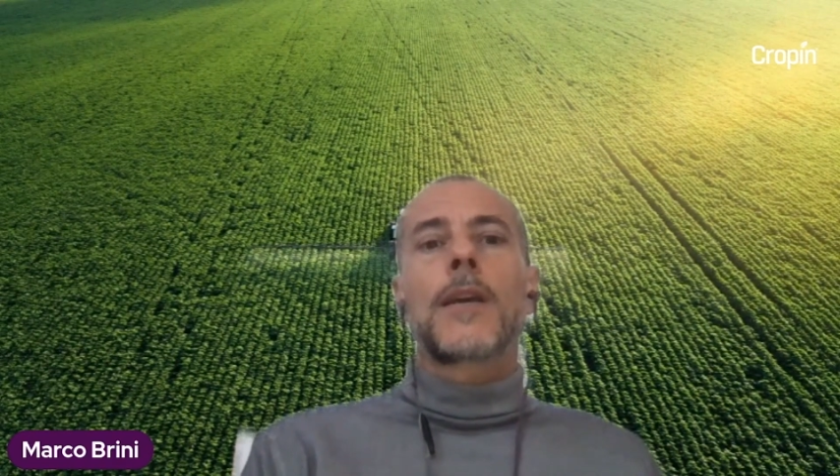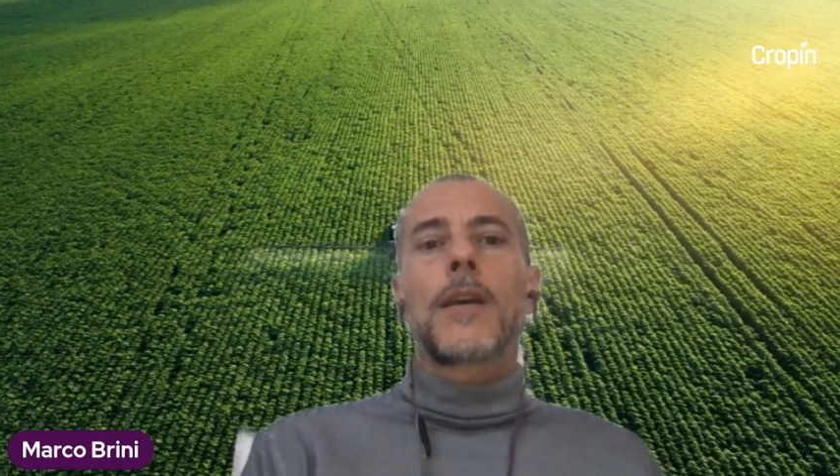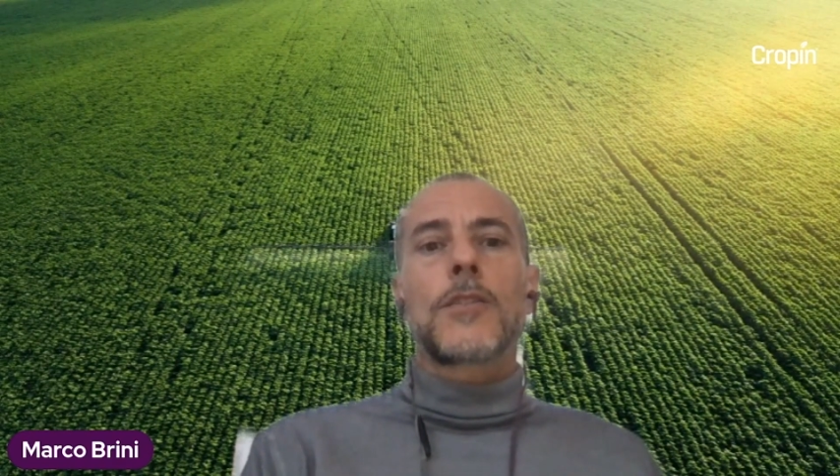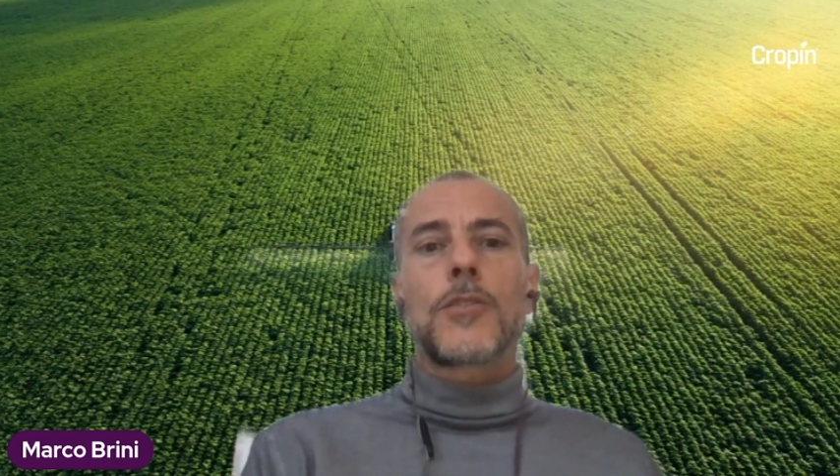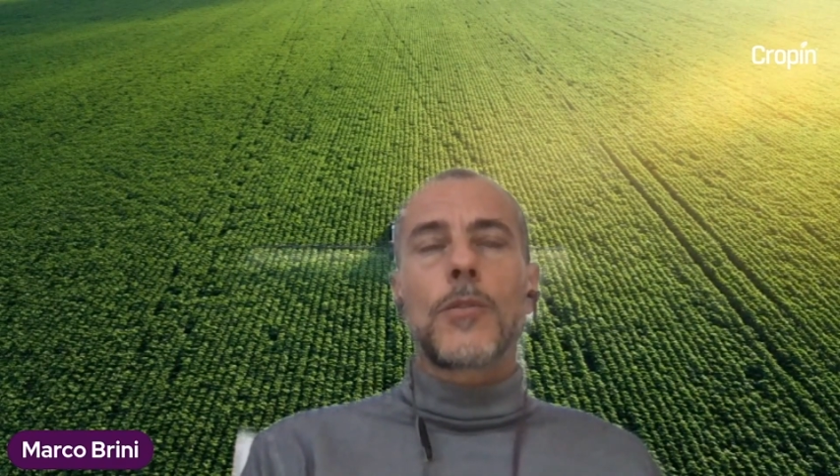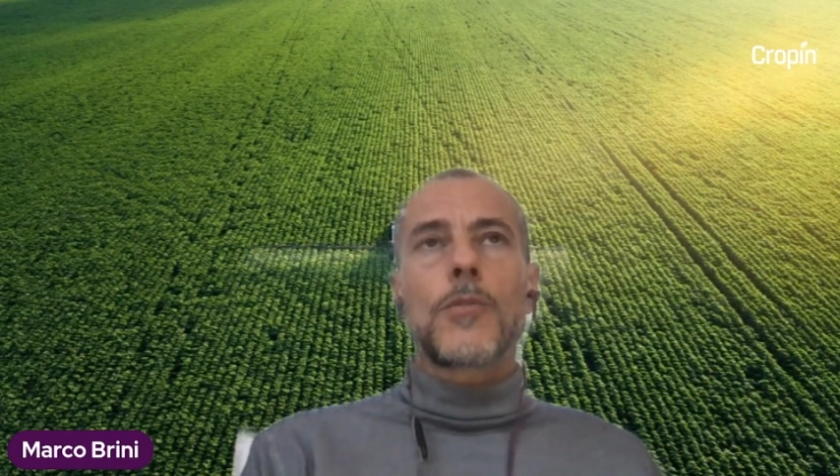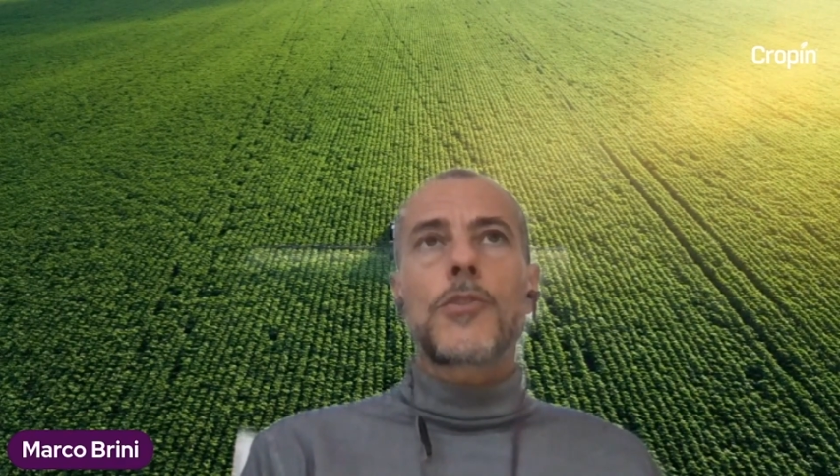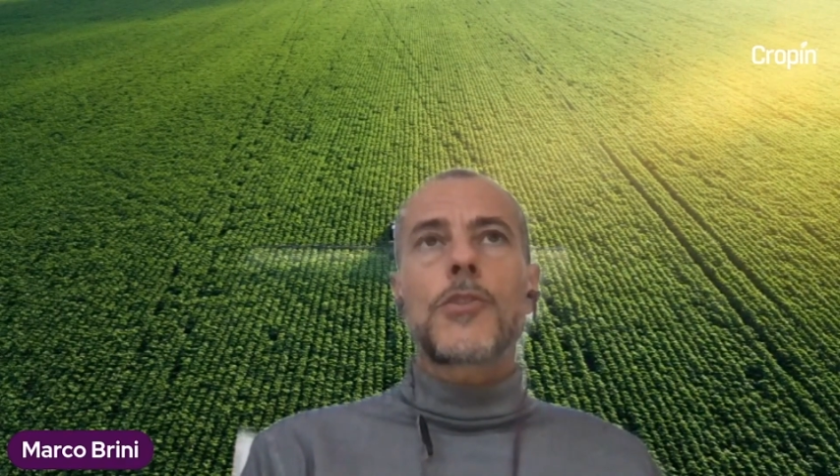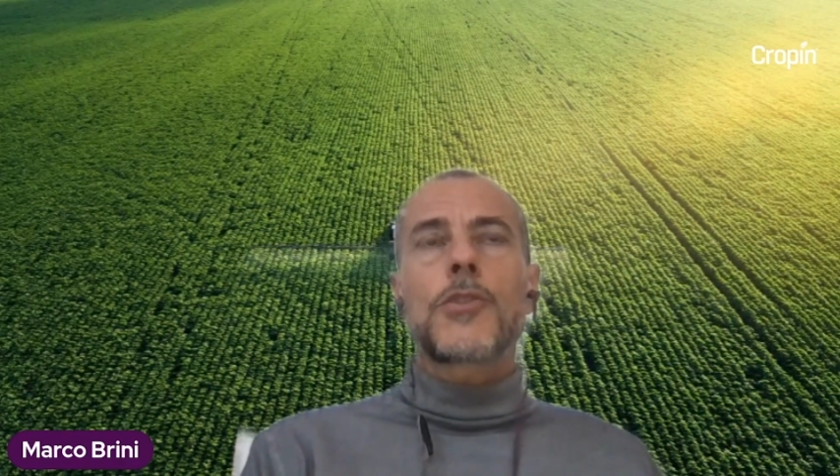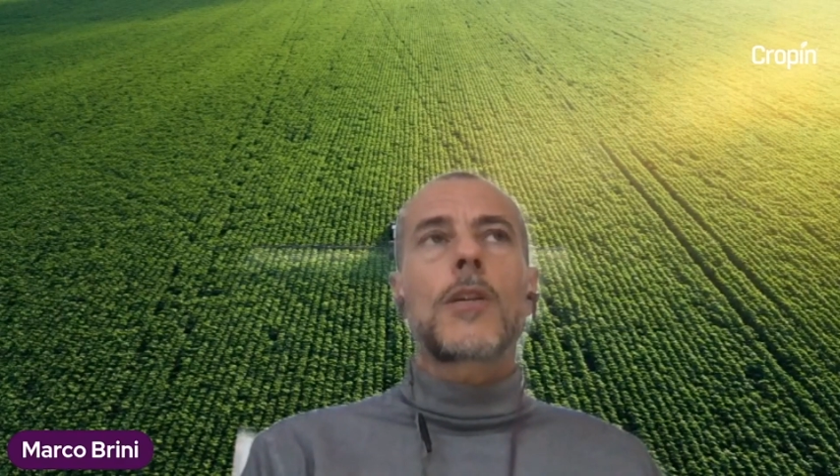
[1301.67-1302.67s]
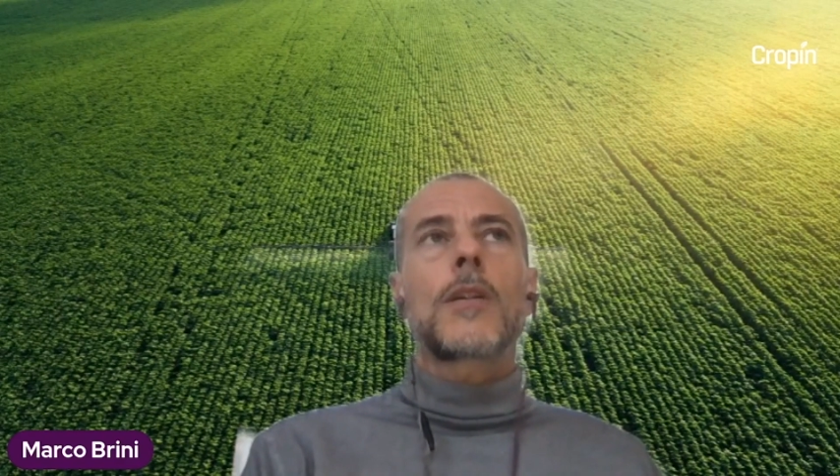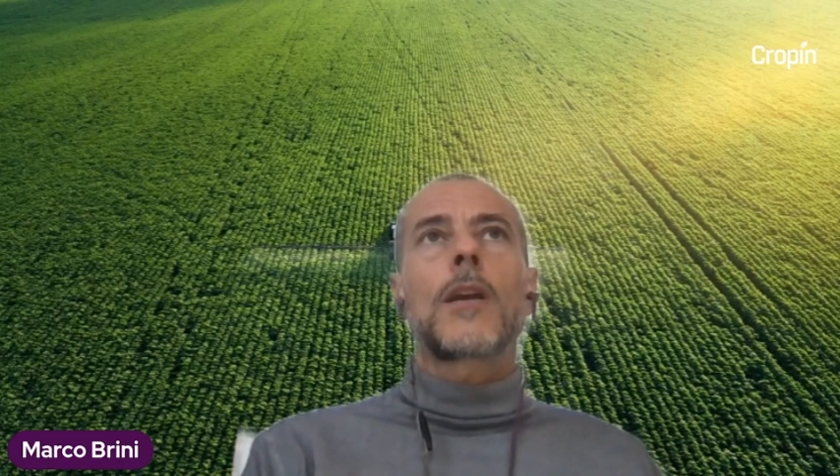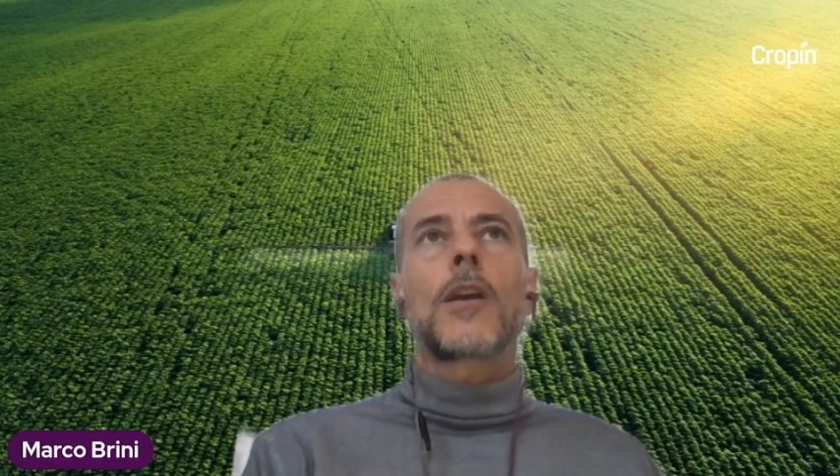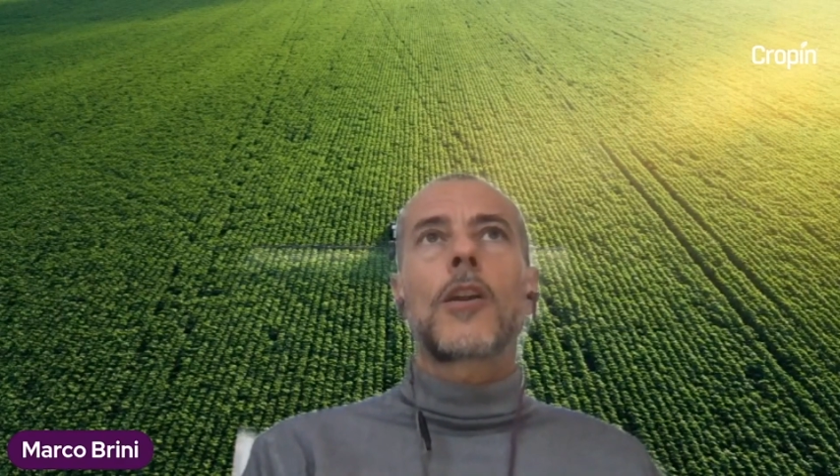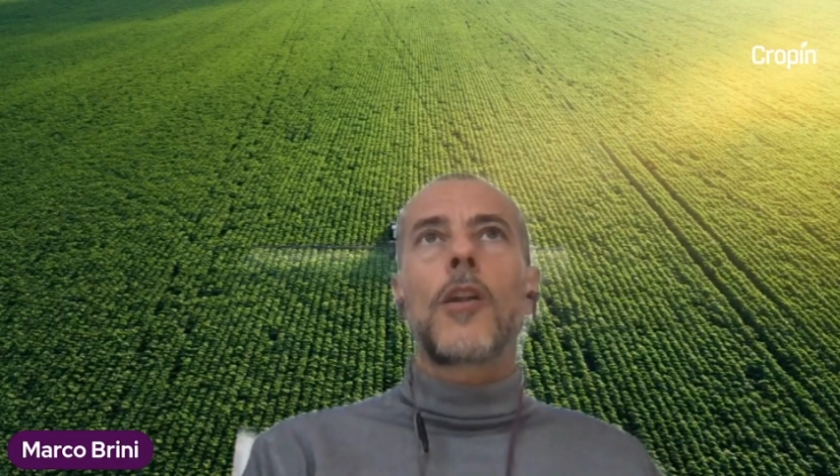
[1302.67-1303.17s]
solution
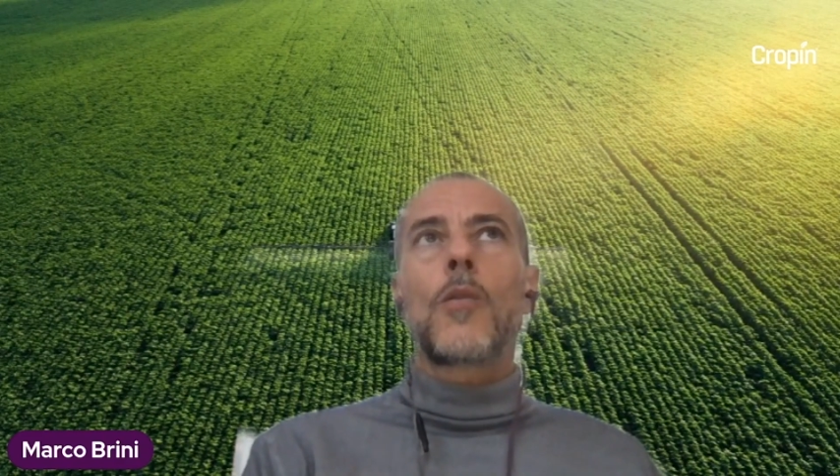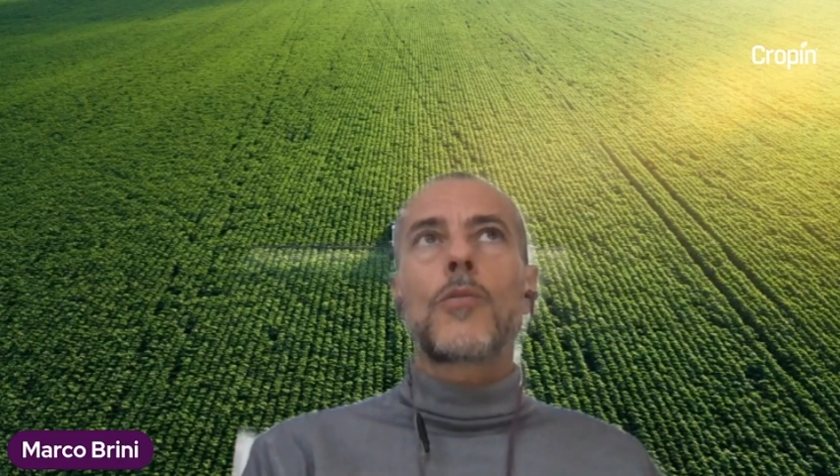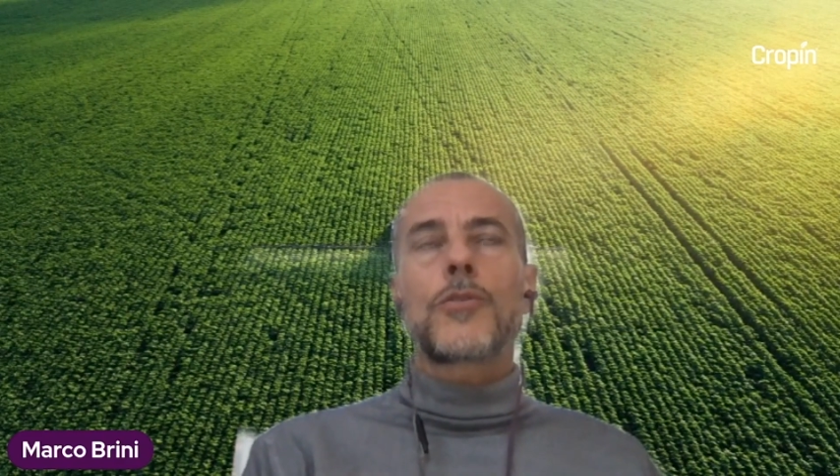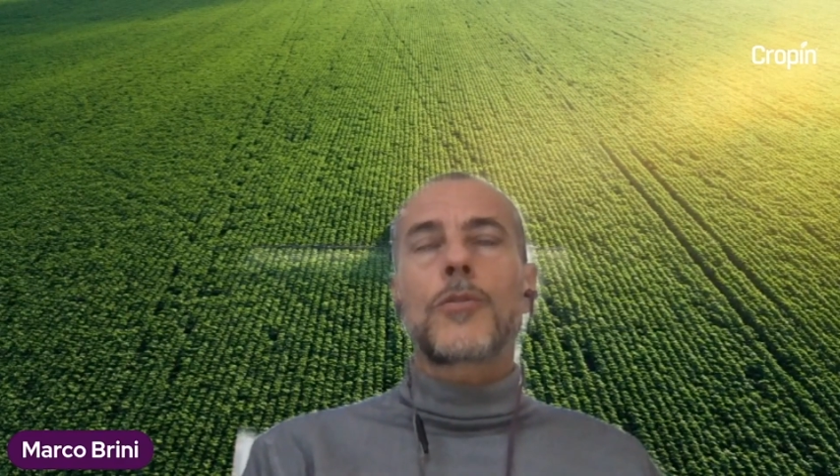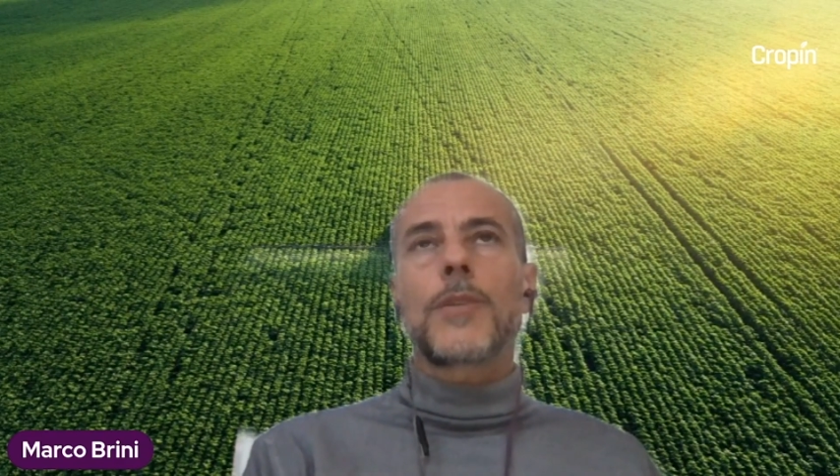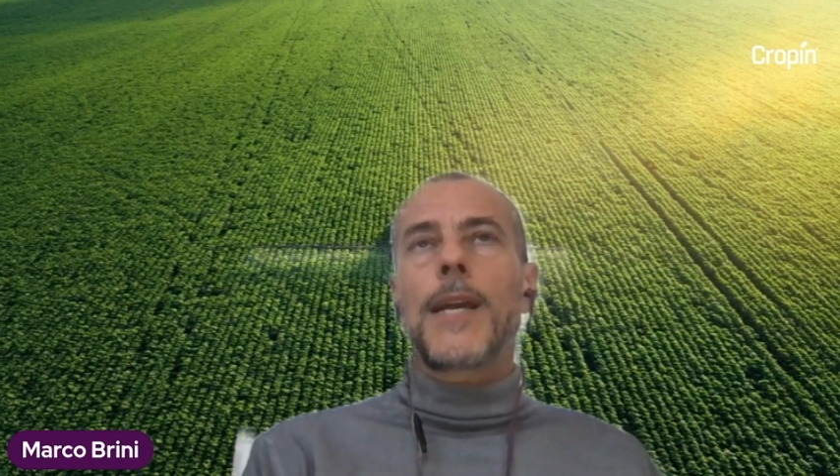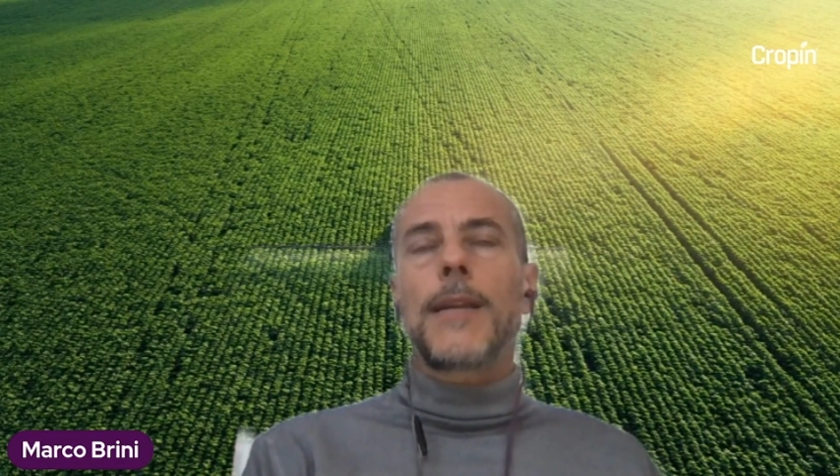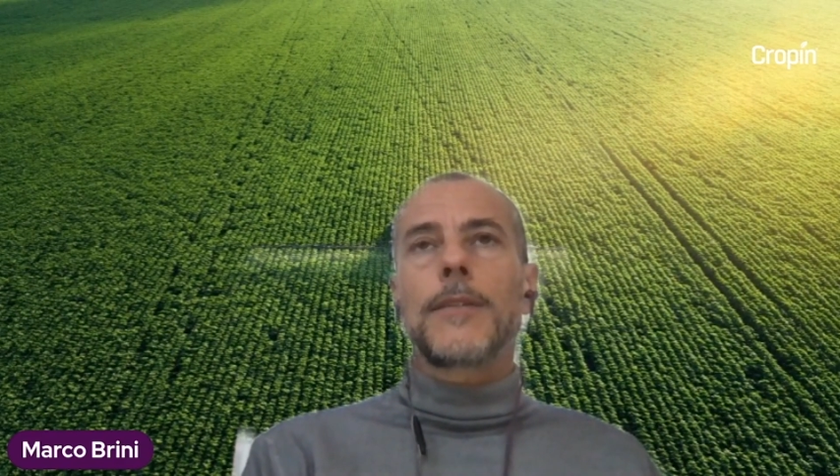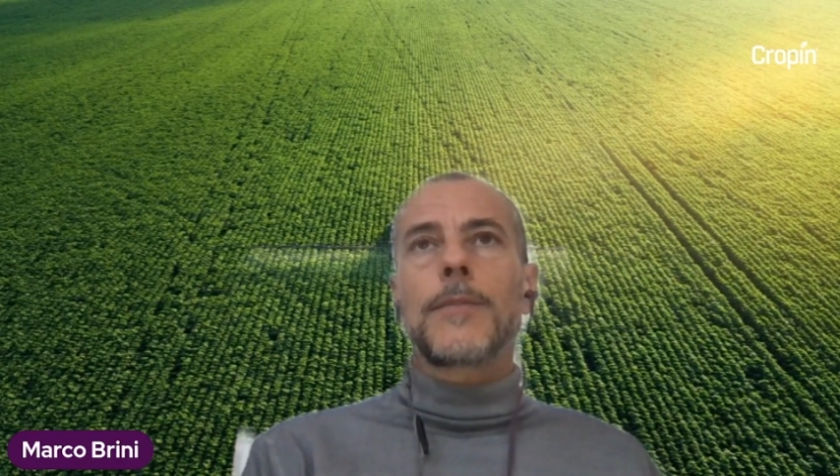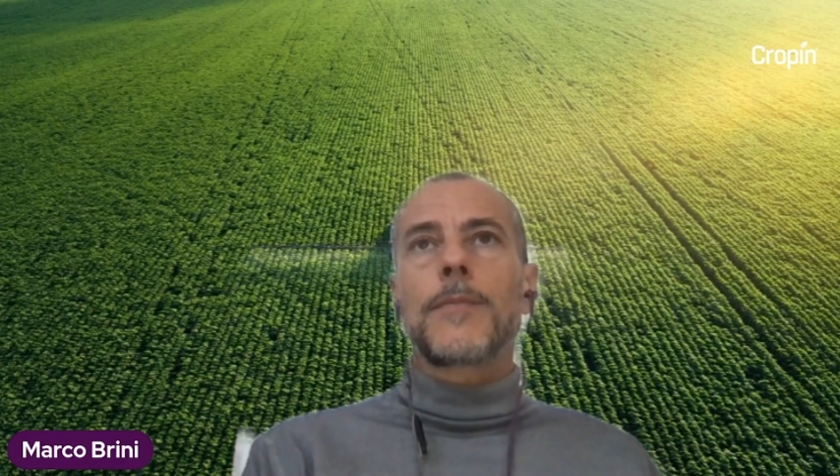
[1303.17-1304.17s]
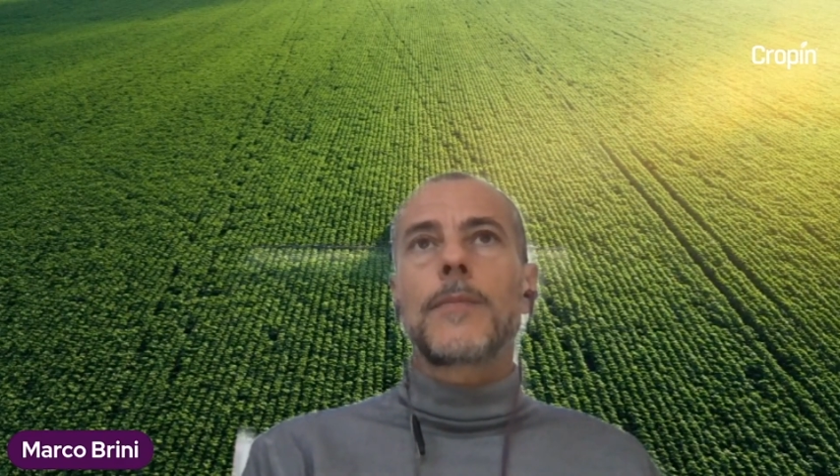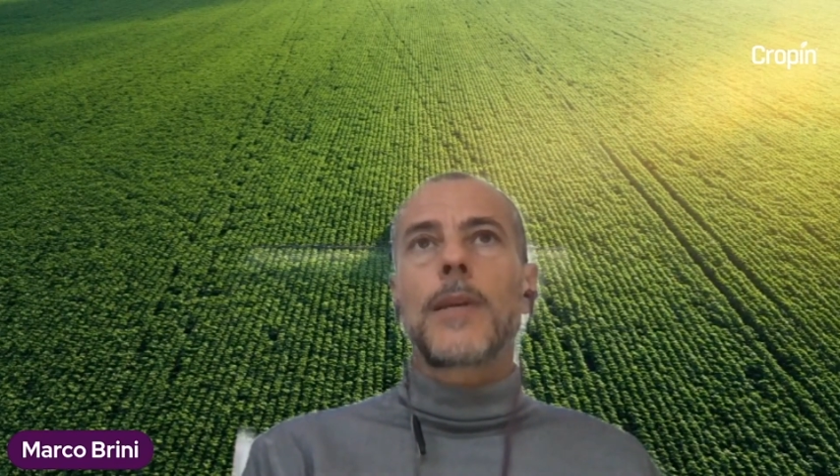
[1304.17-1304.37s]
close to the other.